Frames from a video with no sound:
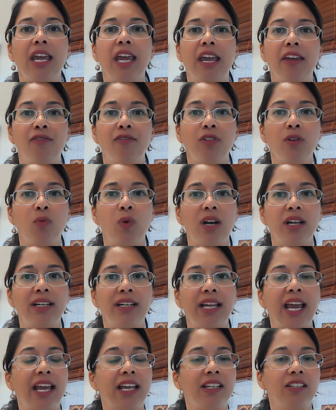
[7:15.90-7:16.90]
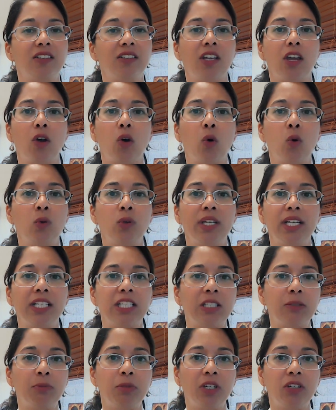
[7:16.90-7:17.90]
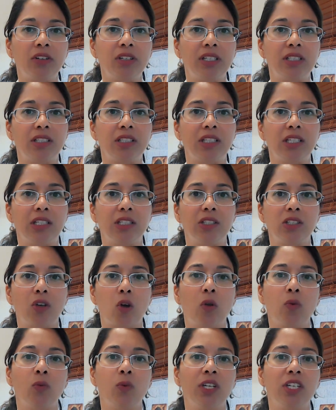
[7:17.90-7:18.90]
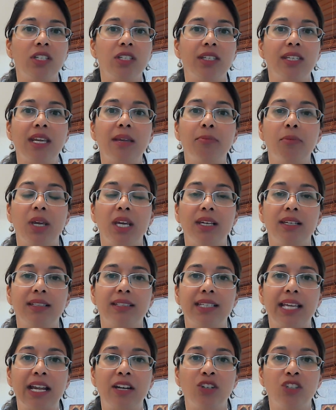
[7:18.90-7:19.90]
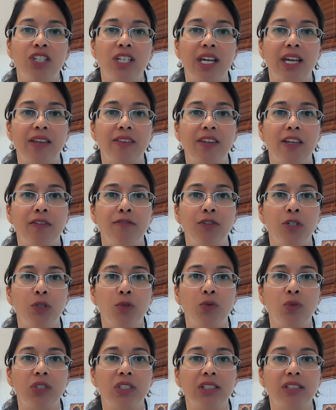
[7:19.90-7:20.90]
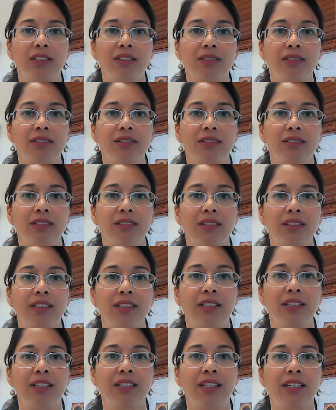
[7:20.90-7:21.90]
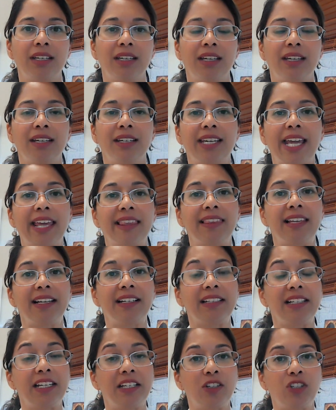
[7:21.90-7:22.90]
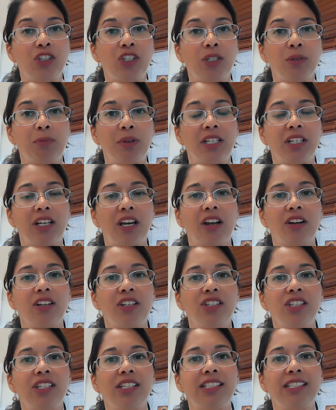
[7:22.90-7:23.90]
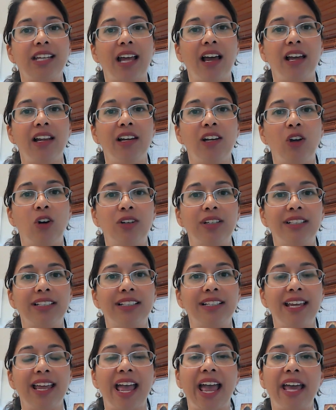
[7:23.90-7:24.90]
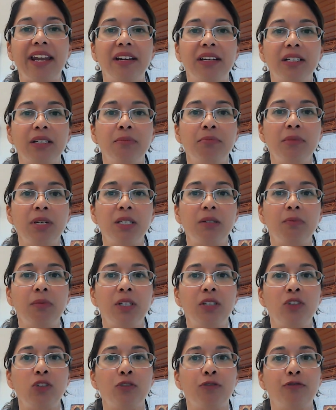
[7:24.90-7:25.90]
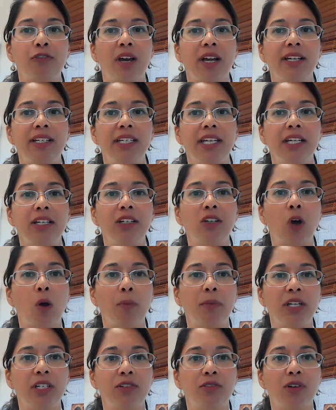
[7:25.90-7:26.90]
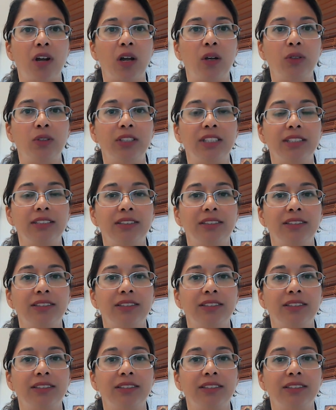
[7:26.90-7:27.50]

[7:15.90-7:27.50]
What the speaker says: Everyone has their own experiences on which they base and share their views. Catholic leadership encourages dialogue and a commitment to finding common ground.